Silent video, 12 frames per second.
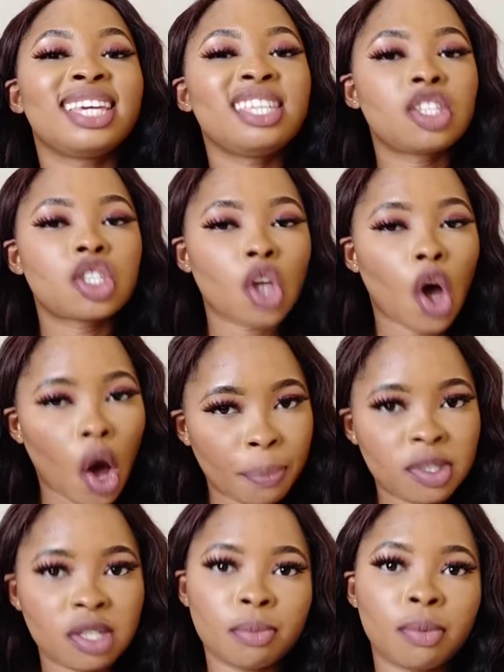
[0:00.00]
is
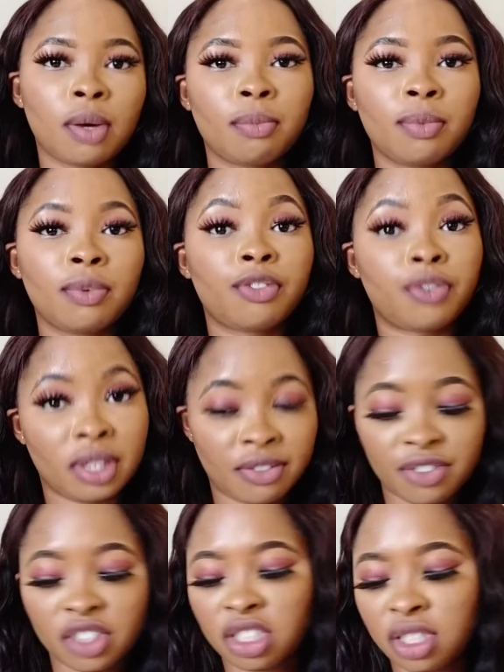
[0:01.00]
optimum for
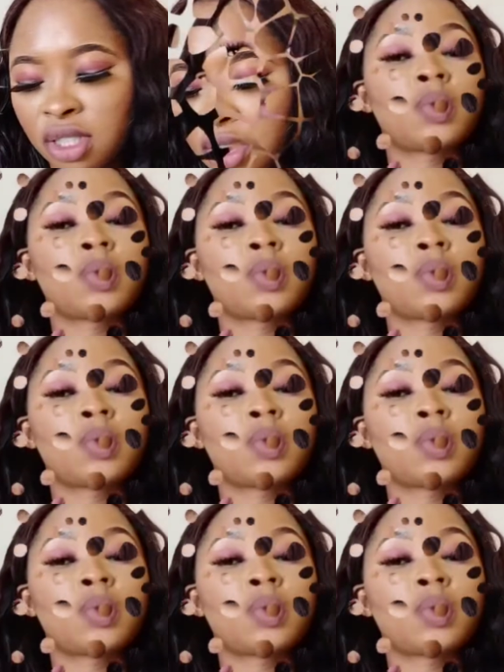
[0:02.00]
the fishes.